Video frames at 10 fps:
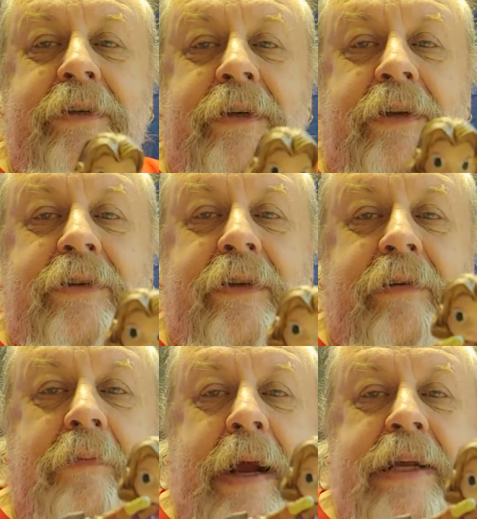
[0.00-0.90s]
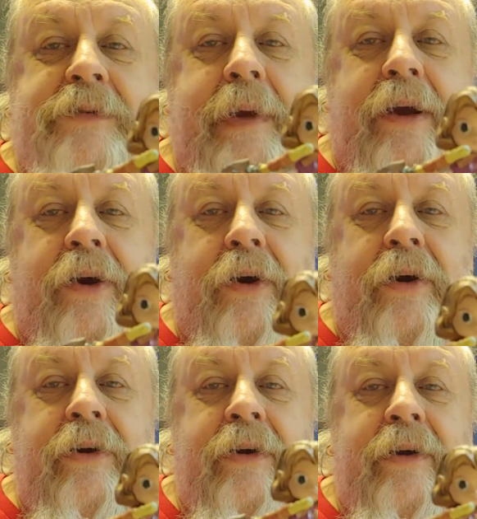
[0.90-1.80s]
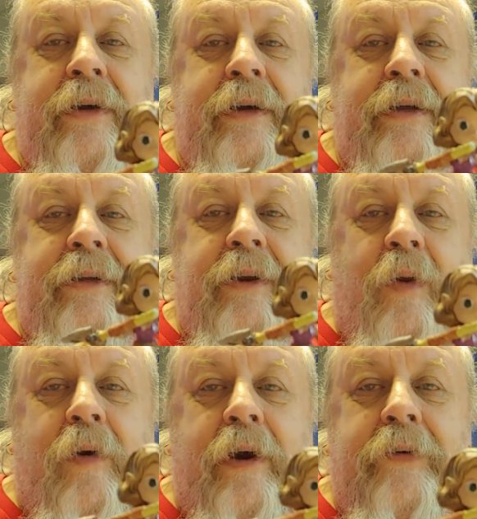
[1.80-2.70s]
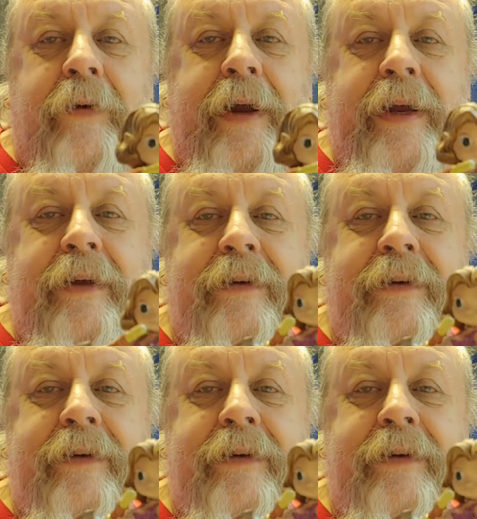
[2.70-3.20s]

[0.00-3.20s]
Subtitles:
reminds me of her. A little ornery.